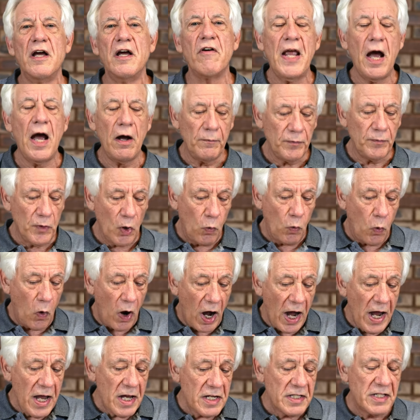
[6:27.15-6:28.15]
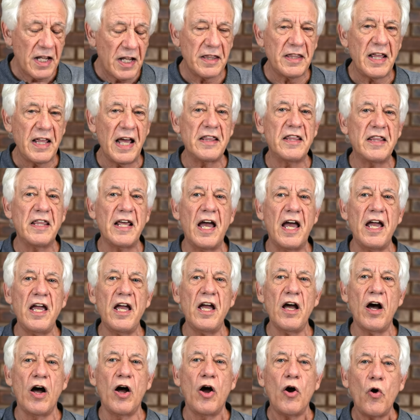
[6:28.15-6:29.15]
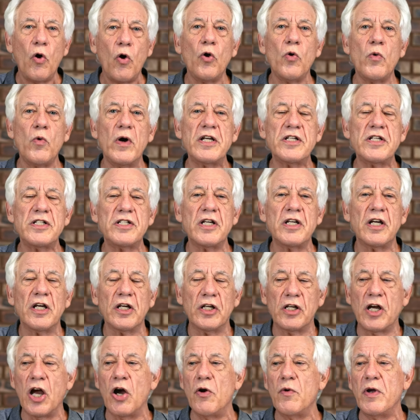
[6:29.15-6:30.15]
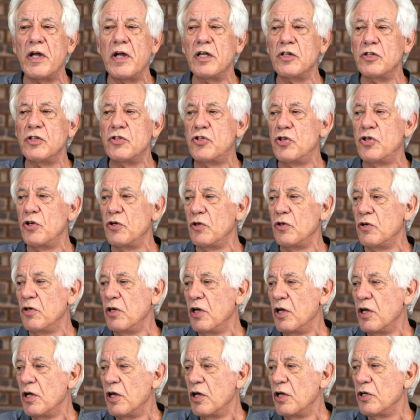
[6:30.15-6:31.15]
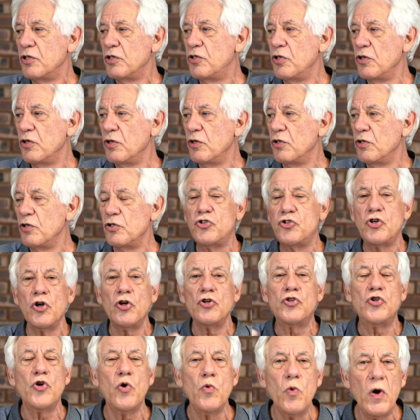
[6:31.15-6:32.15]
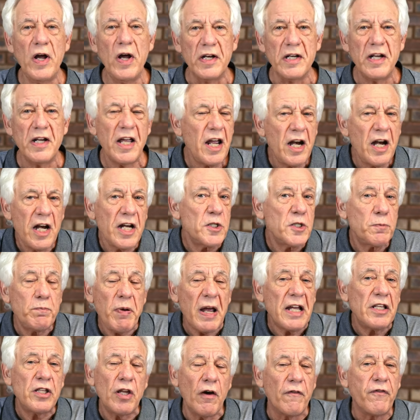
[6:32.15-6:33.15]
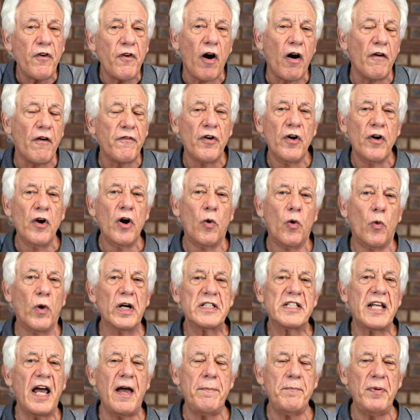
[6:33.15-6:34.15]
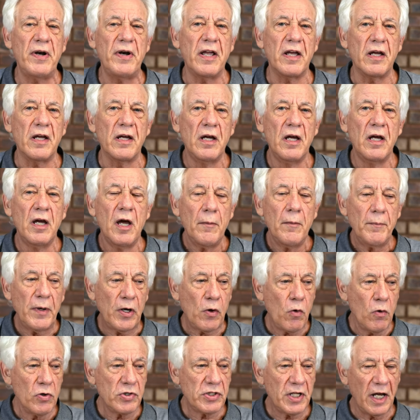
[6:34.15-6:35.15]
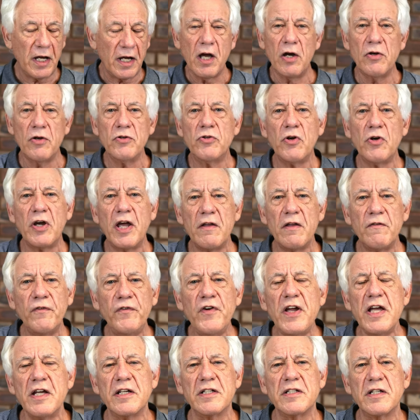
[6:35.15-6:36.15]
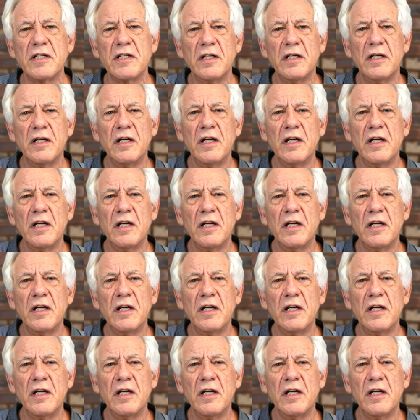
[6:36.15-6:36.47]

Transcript: Now, why is it that they are always going to to to, to win, irrespective of what's happening? Because they're going to get fees.